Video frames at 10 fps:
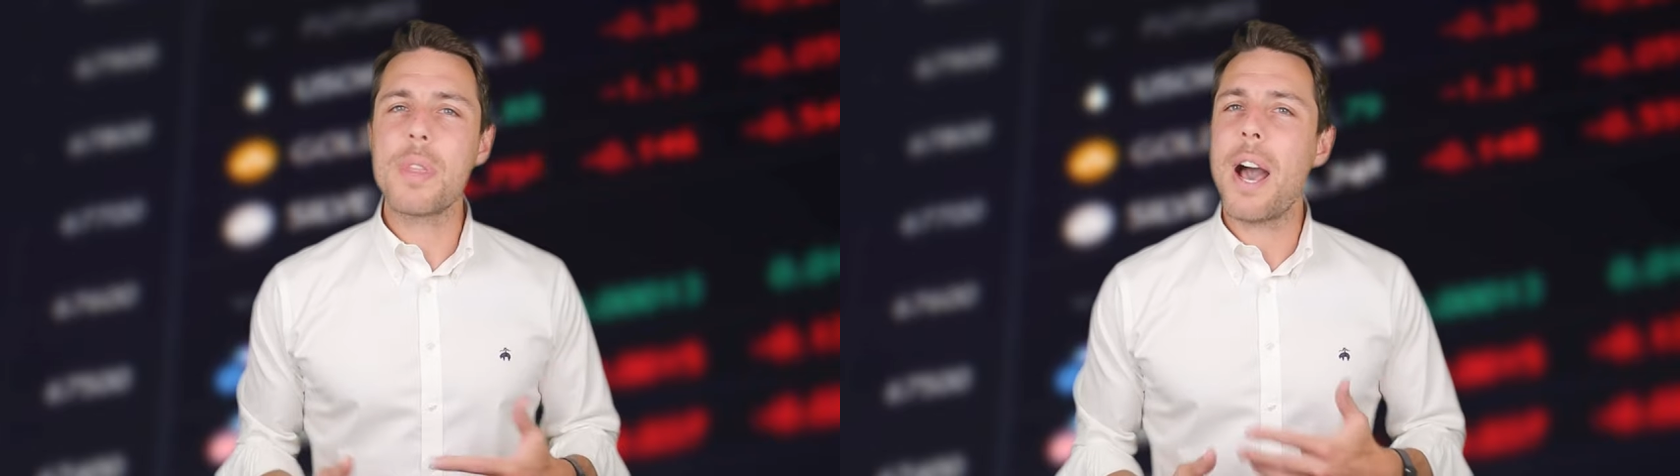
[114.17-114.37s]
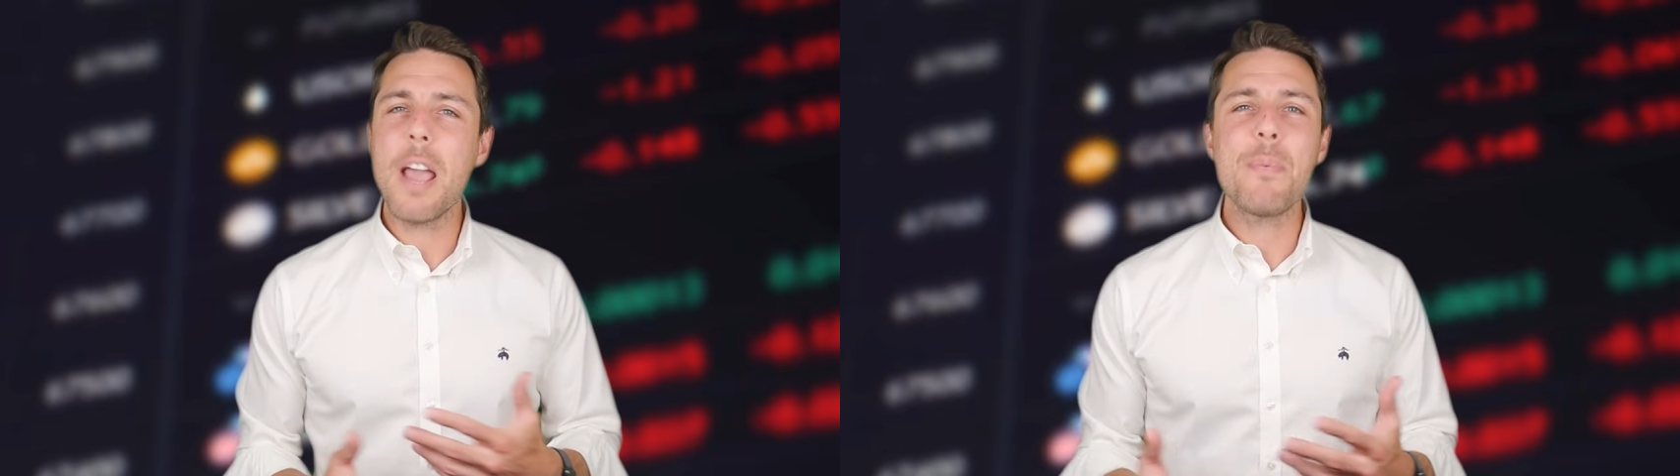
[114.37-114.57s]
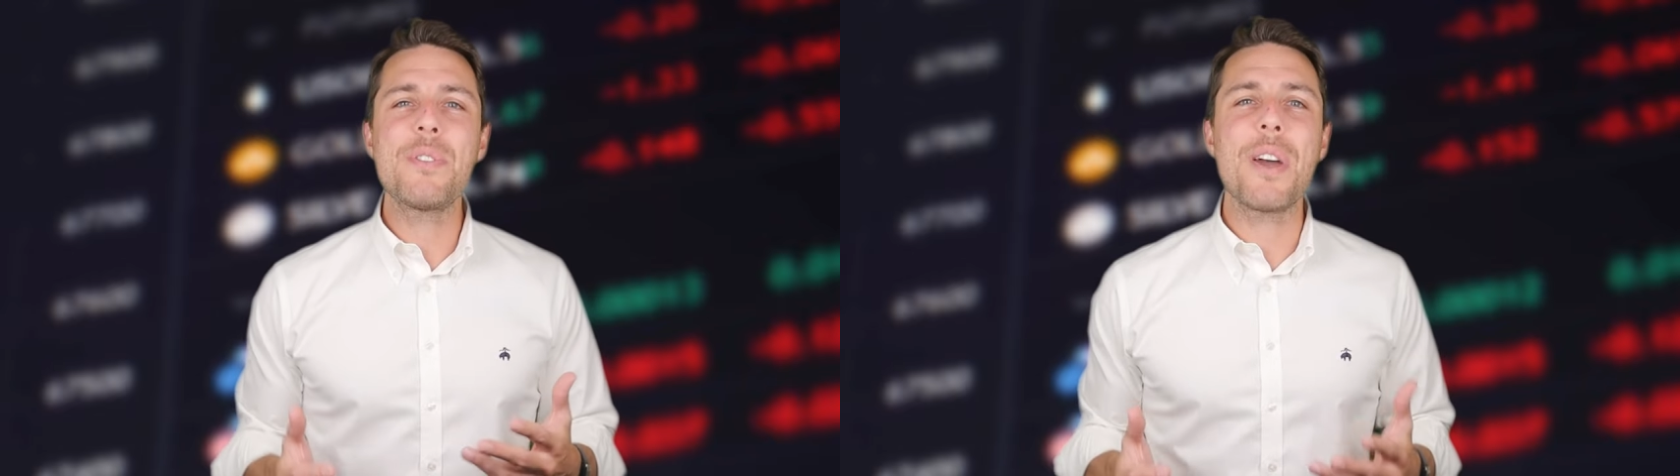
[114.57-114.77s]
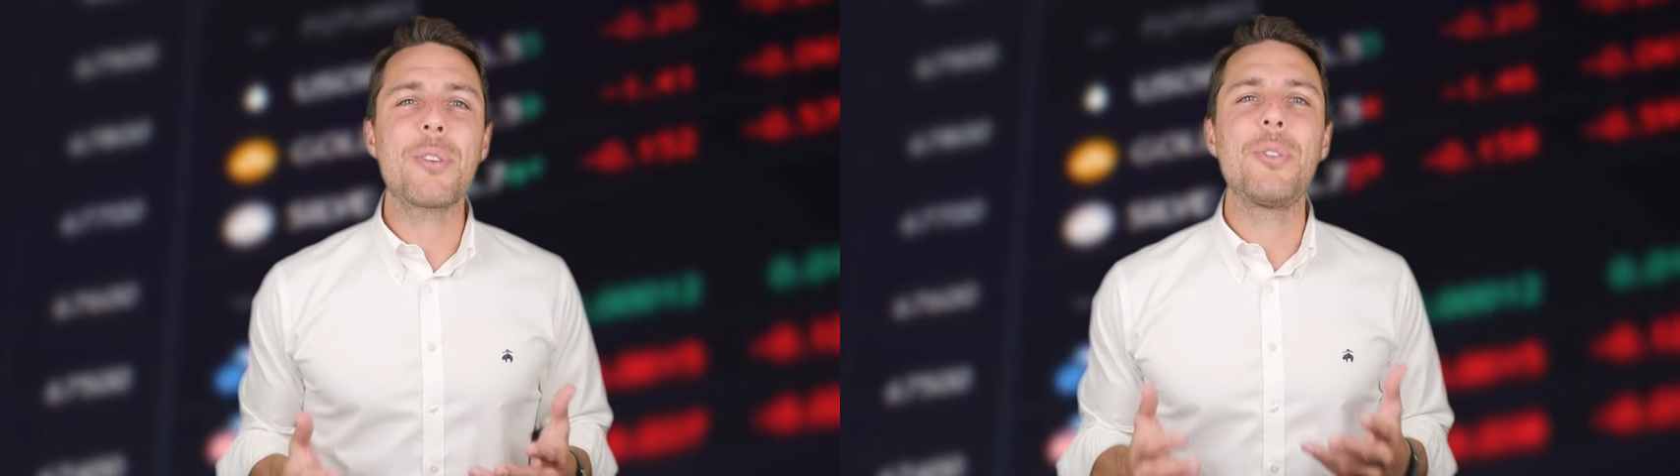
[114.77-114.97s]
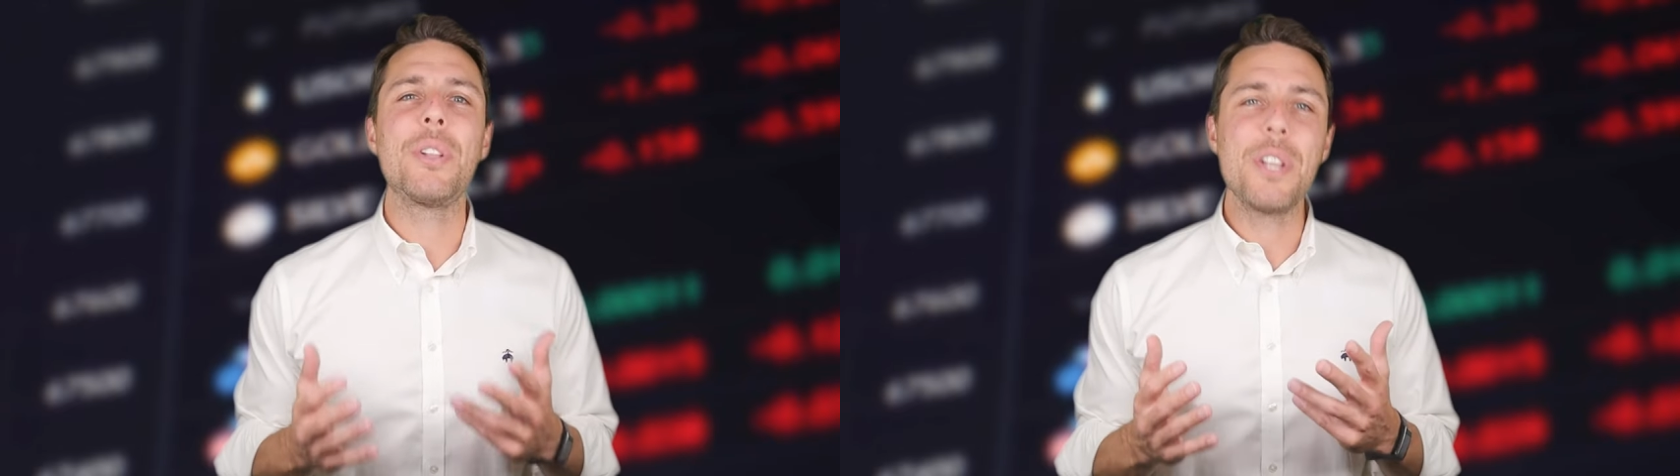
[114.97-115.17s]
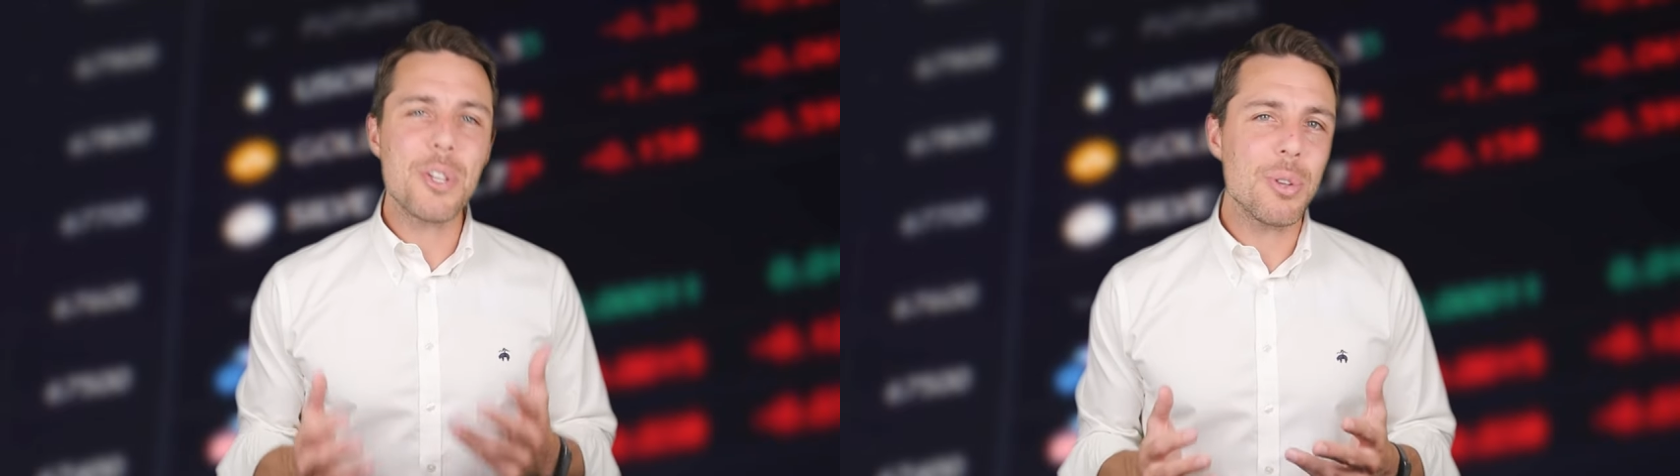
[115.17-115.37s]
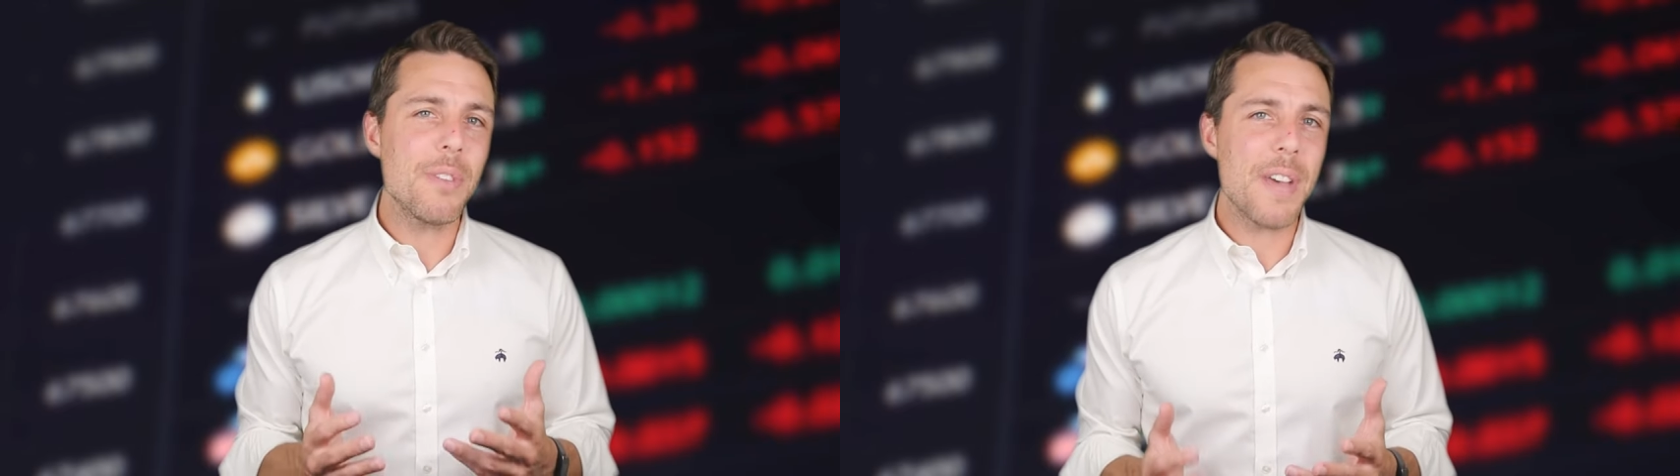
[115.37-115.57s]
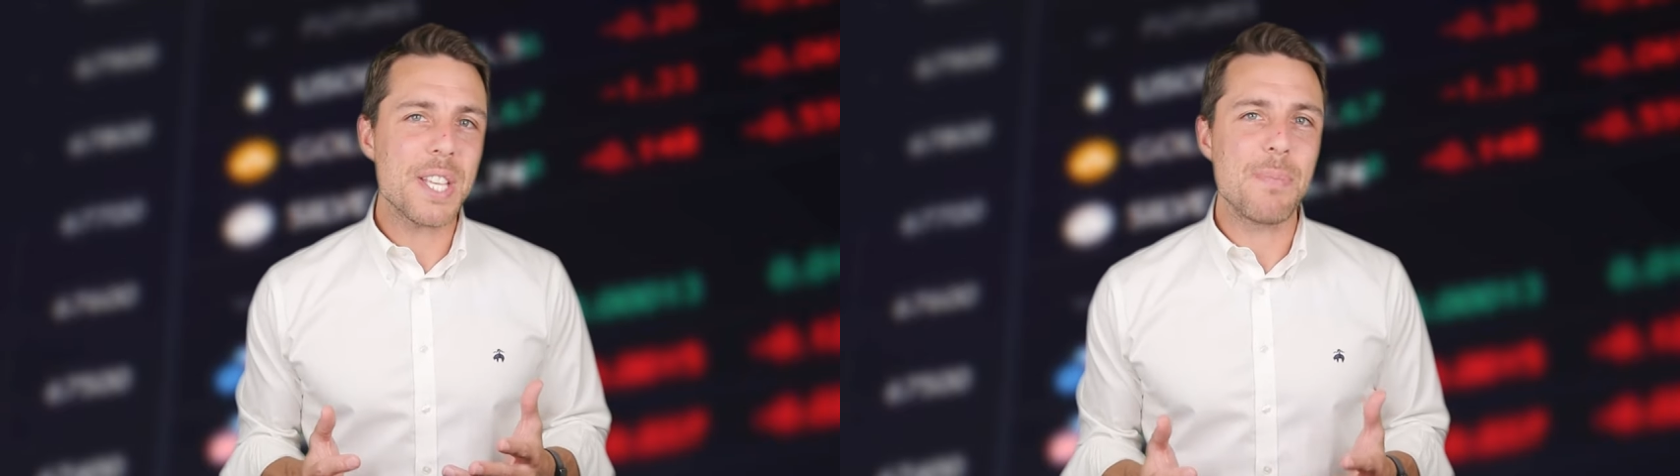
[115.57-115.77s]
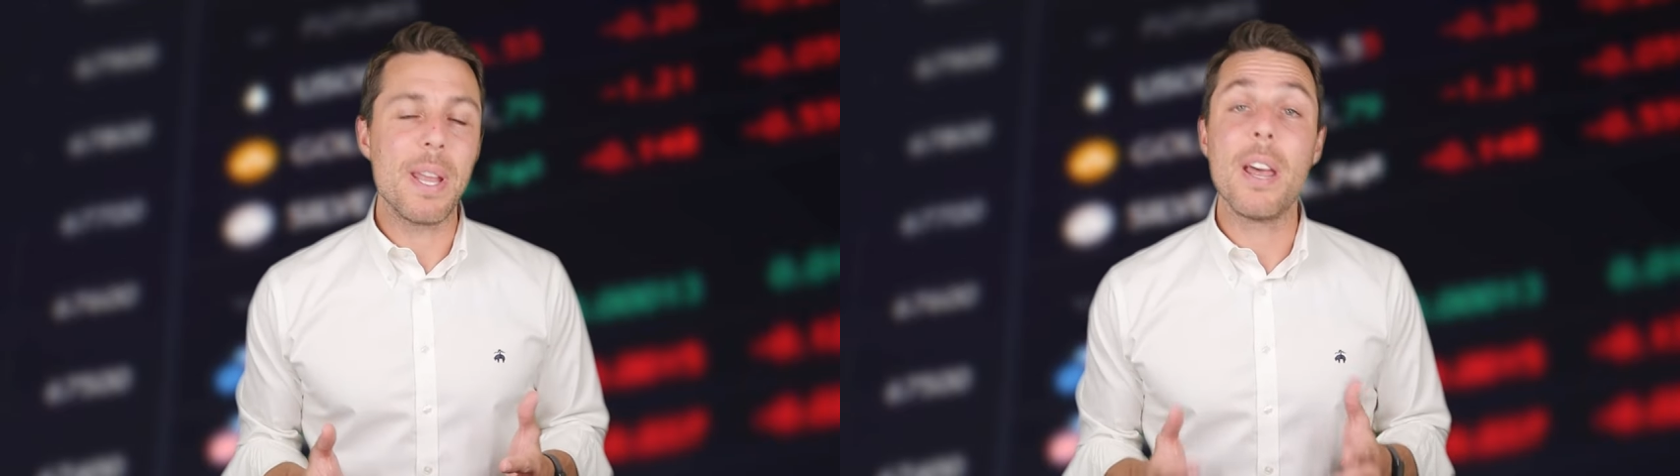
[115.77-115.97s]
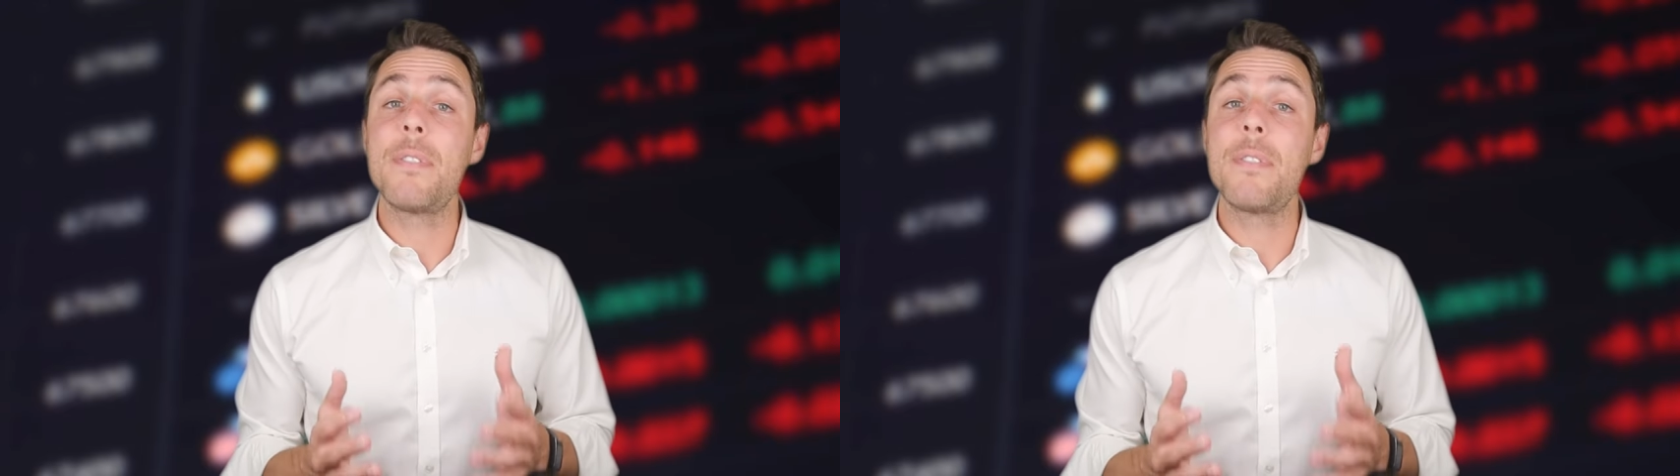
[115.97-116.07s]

with a hypothetical initial investment